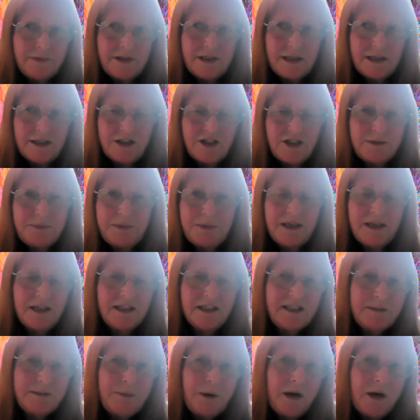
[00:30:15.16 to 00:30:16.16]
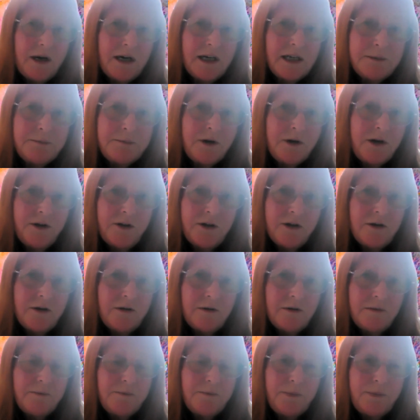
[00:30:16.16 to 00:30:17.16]
you know, just being inspired by
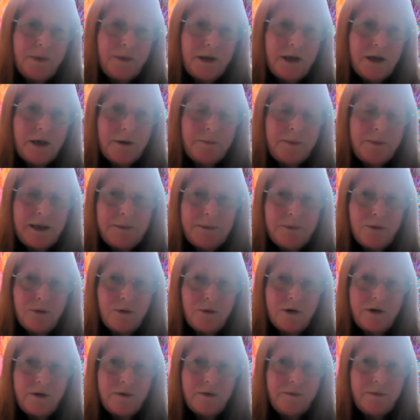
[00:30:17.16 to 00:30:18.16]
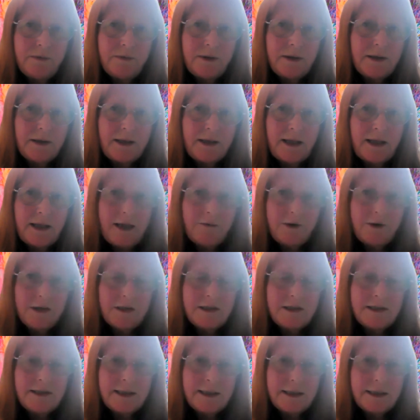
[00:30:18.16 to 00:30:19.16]
the, you know, people and their
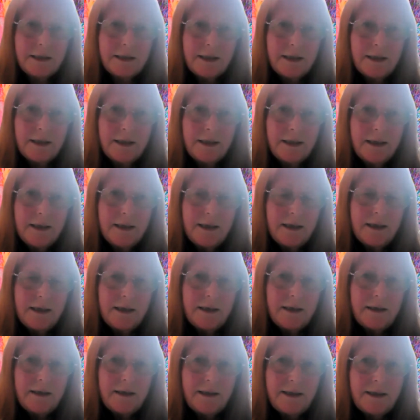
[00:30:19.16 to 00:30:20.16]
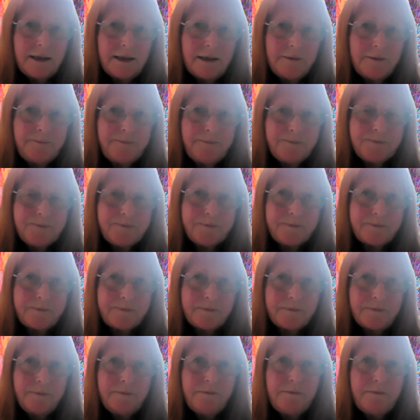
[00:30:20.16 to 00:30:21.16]
writing. And then
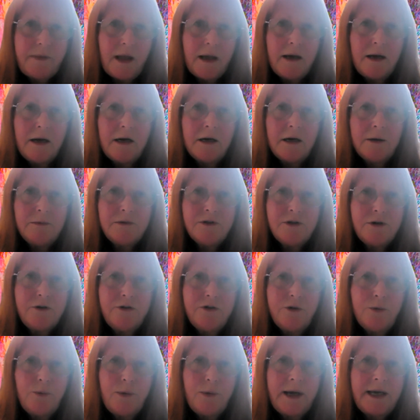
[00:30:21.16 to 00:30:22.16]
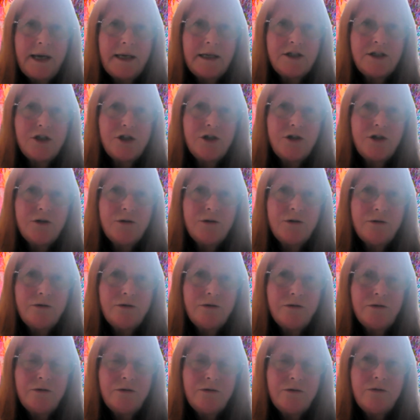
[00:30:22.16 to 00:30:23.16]
I was on the way
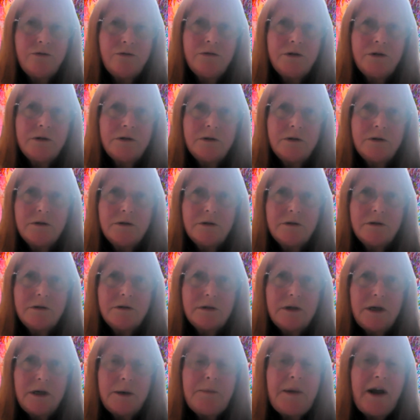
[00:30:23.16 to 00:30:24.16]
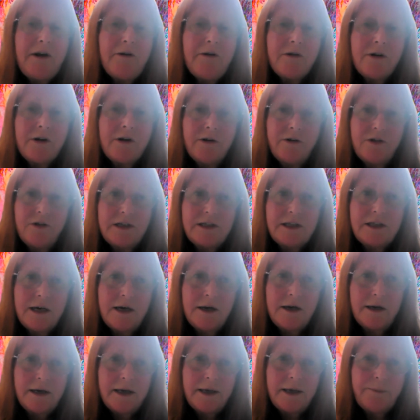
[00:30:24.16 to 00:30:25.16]
to America at the
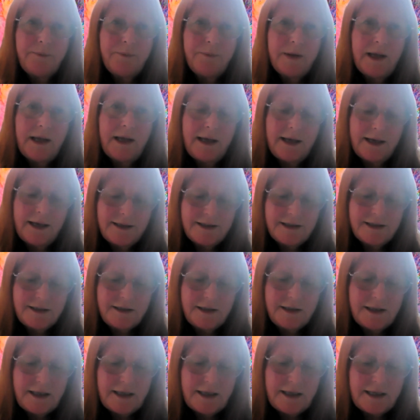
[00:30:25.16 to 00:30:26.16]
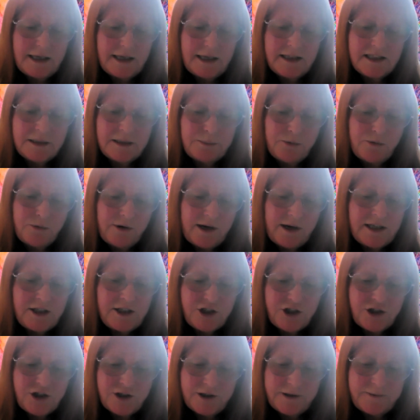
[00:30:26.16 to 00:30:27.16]
time, and the
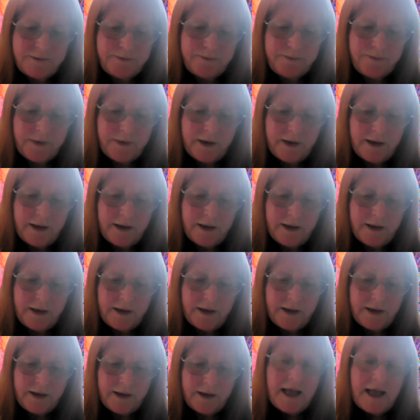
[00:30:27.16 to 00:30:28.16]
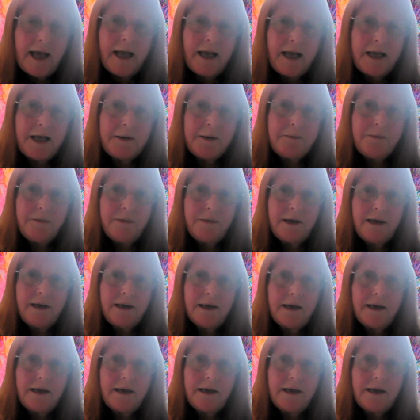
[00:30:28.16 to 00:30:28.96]
inspiration came